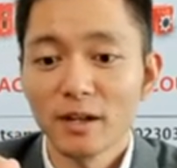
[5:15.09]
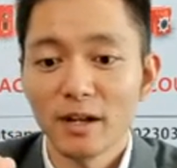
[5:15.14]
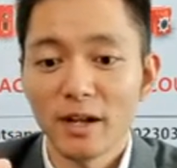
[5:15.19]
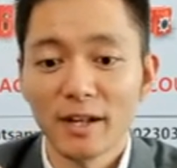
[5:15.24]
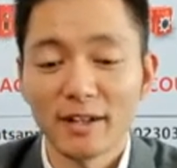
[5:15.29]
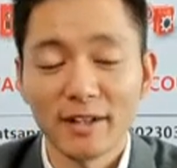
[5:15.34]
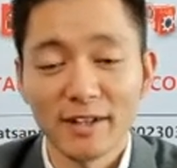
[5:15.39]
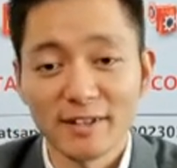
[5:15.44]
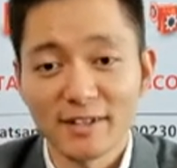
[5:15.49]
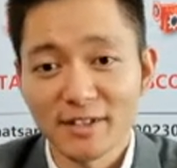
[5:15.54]

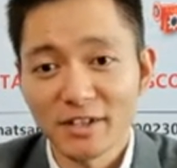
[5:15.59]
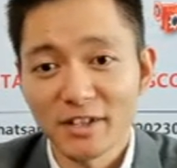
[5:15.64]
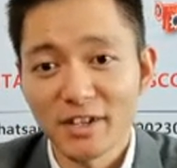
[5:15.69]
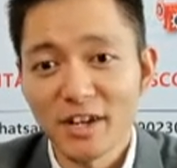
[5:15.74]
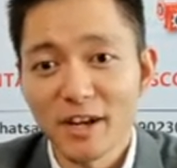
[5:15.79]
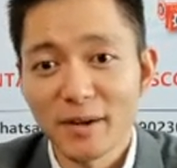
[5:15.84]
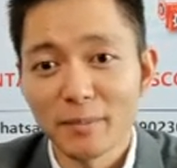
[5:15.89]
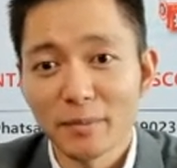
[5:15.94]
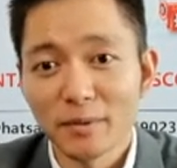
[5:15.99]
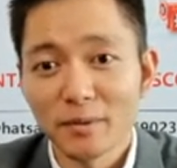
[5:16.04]
It is
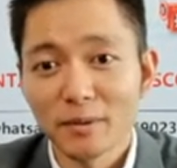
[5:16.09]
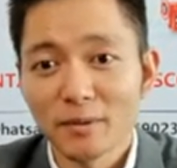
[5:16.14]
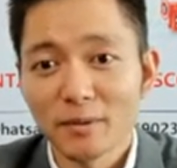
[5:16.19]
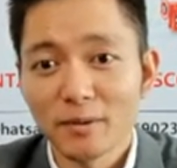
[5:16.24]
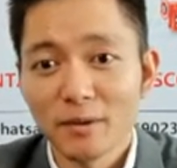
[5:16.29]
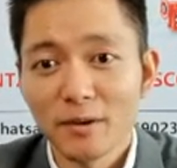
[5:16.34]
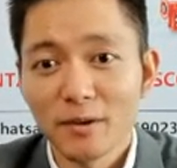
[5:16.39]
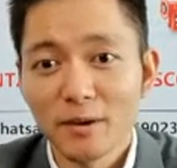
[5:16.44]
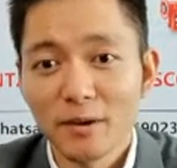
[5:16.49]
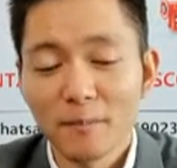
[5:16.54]
cheap,
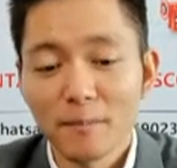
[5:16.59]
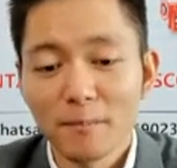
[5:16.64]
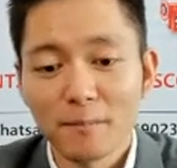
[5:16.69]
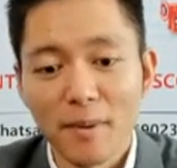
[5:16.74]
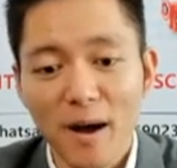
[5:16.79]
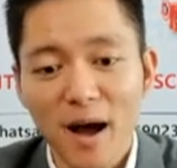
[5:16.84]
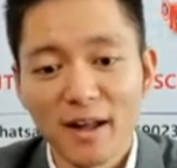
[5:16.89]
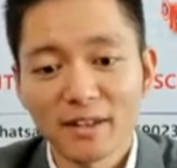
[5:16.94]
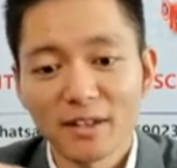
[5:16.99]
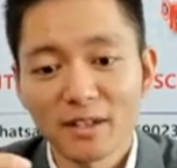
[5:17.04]

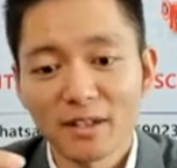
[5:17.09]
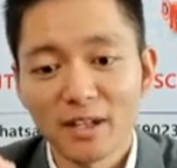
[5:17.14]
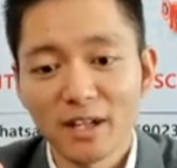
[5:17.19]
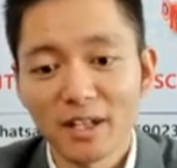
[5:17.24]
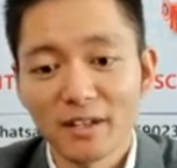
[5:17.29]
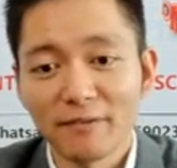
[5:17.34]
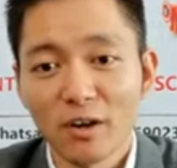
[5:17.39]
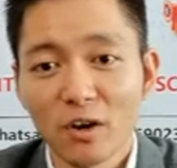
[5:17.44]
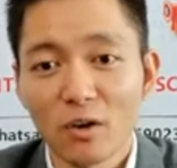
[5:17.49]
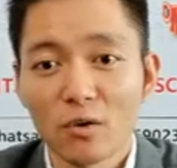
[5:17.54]
but
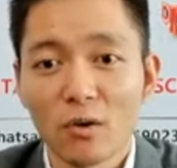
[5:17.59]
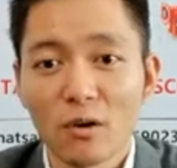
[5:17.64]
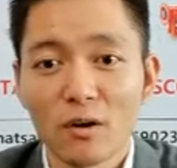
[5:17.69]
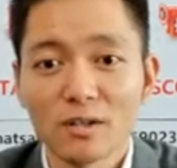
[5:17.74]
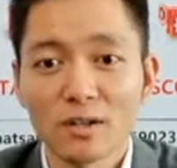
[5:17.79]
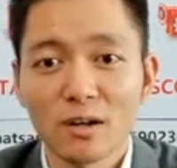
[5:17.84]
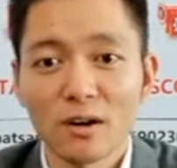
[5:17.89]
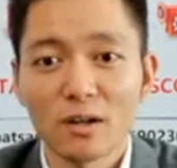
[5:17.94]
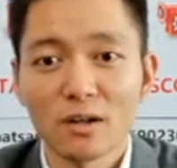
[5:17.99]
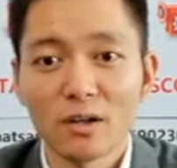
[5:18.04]
it will cause
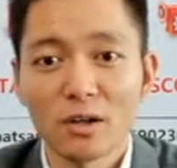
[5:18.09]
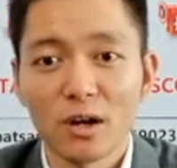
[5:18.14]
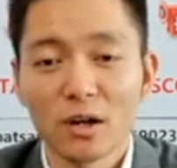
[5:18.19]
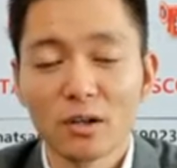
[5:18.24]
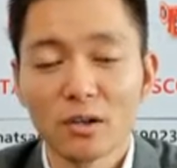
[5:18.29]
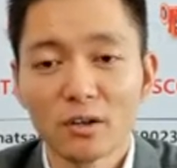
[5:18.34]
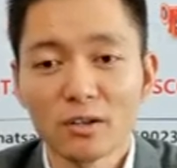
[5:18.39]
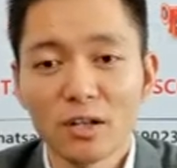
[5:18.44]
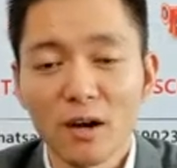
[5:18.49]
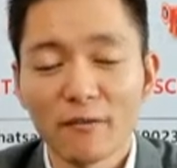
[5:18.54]
a
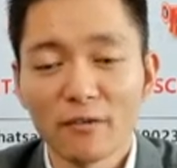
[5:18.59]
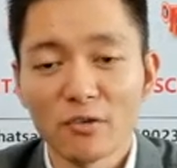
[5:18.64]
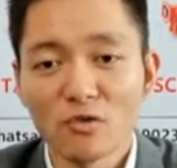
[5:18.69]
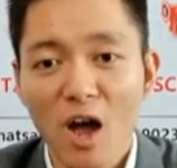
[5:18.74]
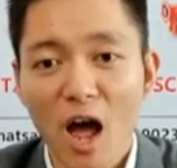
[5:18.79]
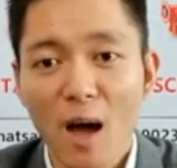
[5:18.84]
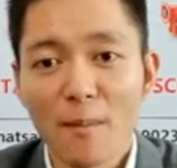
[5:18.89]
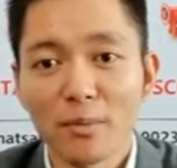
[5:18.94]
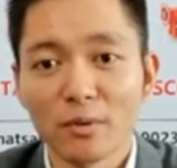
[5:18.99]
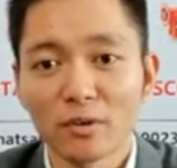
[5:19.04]
lot of
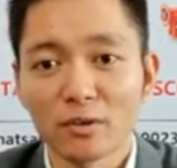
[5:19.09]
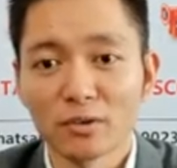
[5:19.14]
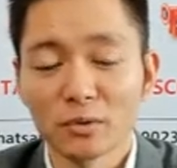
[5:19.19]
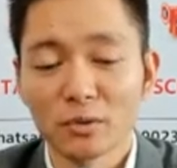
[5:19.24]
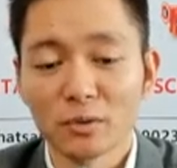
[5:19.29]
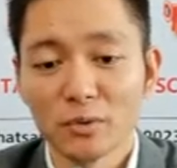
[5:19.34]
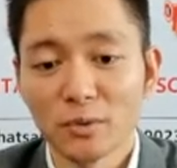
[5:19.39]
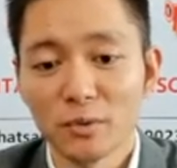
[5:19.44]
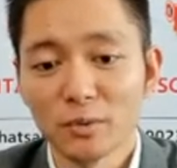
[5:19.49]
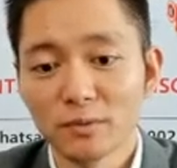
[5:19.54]
trouble
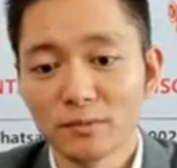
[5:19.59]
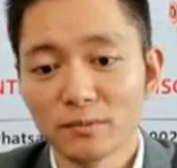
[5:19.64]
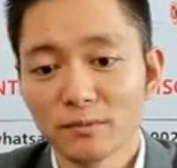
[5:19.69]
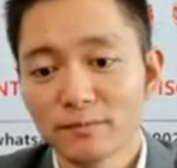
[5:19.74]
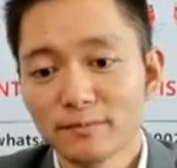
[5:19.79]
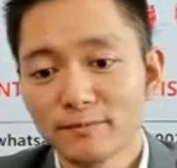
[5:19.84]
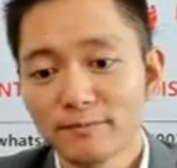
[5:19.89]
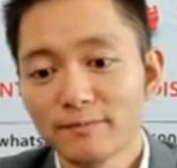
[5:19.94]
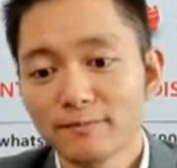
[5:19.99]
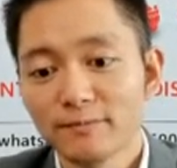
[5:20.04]
to you
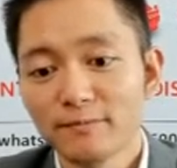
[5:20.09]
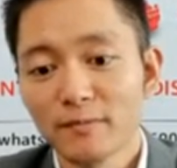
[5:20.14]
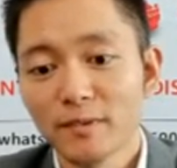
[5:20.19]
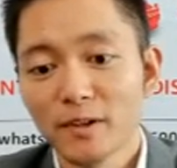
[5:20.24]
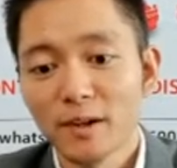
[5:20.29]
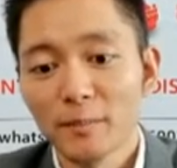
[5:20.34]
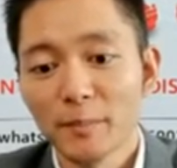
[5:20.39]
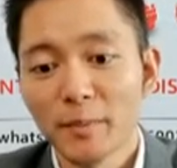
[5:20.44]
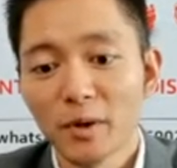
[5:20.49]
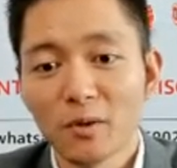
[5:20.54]

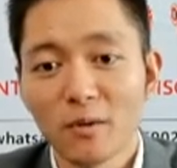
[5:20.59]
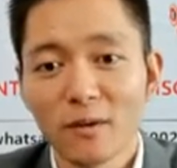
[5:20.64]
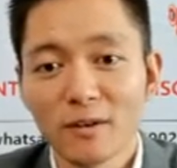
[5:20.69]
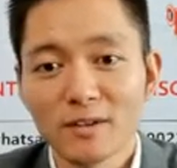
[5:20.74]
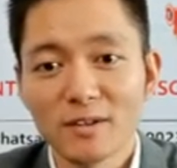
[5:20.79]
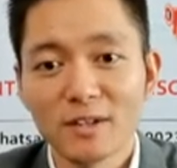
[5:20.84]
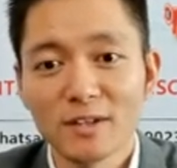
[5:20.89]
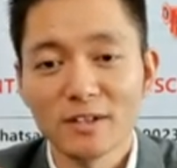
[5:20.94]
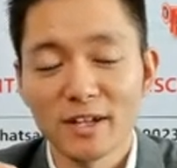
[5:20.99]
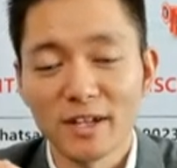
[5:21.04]

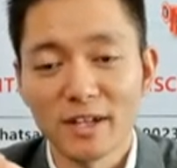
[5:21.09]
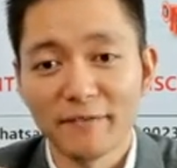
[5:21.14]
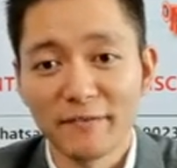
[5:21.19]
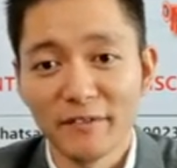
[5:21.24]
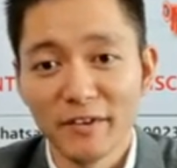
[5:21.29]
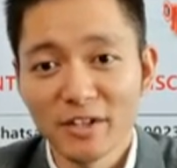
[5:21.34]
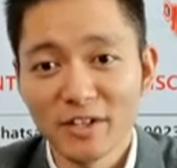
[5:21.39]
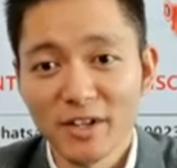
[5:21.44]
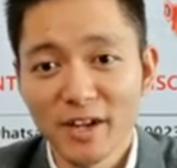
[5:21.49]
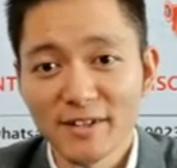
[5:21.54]
because the
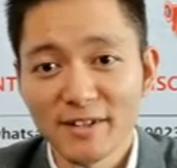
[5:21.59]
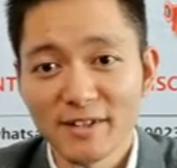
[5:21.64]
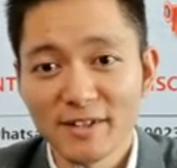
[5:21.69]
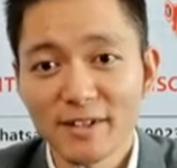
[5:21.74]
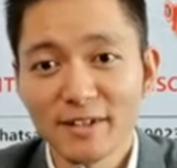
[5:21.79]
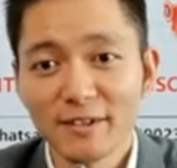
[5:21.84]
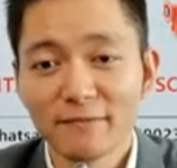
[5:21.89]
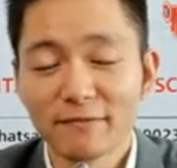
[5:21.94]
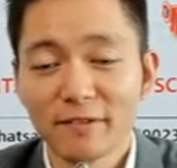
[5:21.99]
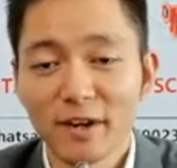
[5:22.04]

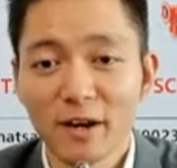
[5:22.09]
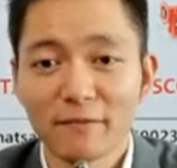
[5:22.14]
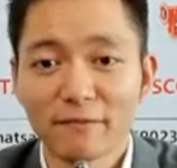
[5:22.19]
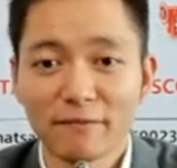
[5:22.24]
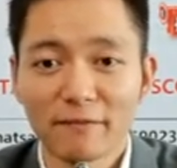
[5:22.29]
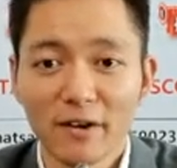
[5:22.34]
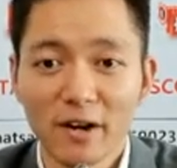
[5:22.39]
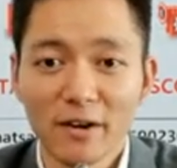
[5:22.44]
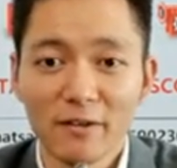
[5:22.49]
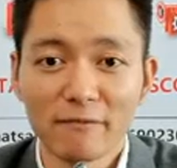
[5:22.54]
efficiency will
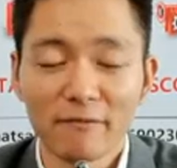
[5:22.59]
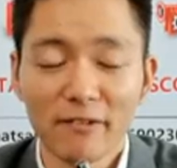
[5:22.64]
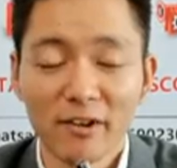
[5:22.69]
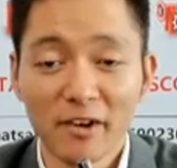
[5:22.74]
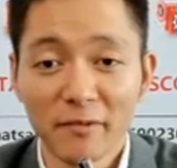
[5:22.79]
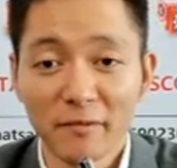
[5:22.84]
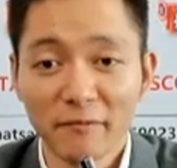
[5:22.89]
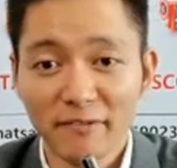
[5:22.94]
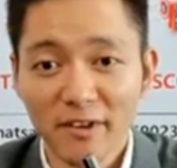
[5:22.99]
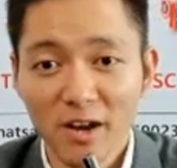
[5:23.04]

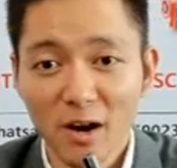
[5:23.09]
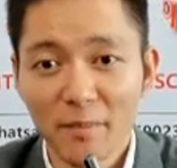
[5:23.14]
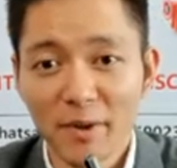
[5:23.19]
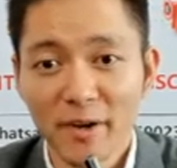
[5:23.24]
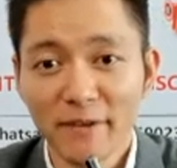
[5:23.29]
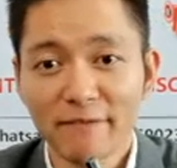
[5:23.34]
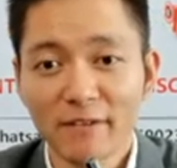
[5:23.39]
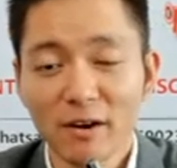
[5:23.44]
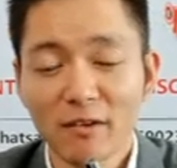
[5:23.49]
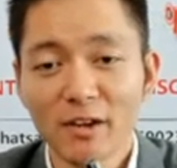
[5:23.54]
be
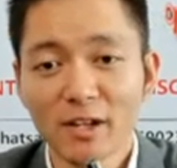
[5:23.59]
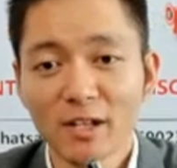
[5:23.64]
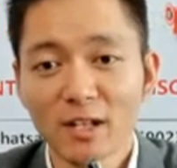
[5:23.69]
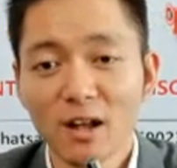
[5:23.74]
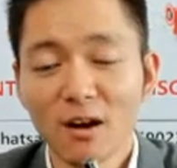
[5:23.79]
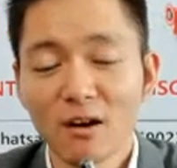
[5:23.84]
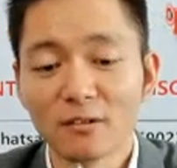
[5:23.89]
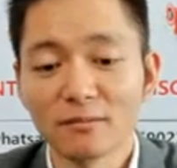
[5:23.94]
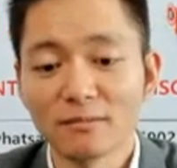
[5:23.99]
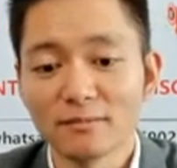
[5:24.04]
very
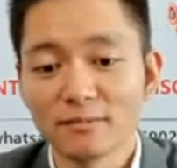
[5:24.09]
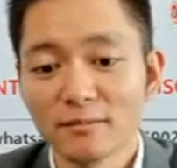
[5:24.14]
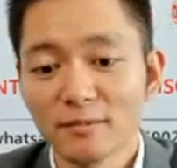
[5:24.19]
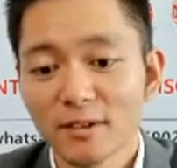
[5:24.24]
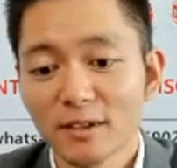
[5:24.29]
low.